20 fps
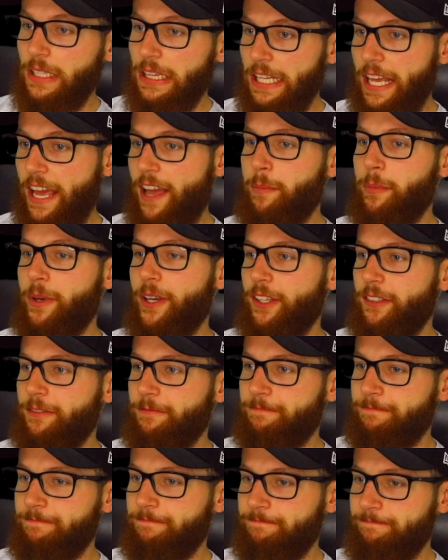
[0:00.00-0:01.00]
Lambert.
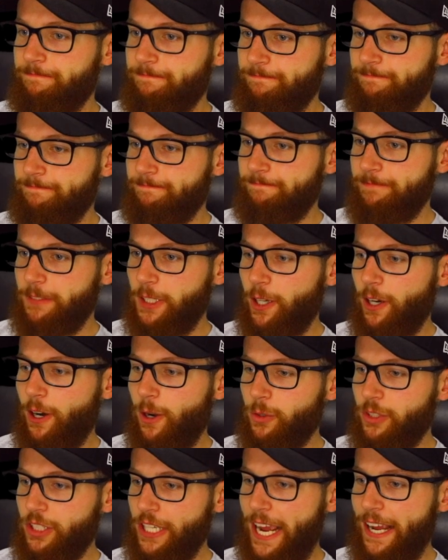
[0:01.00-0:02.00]
Good
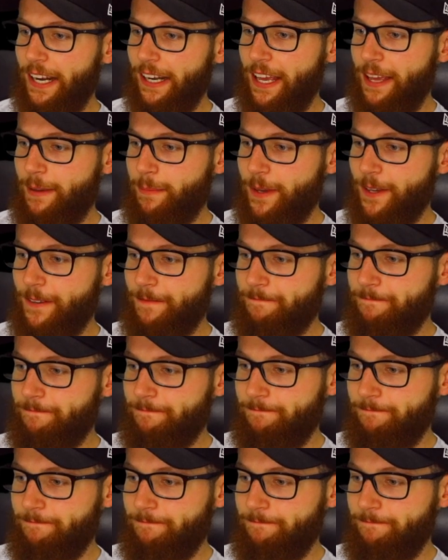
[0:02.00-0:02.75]
old Jack Lambert.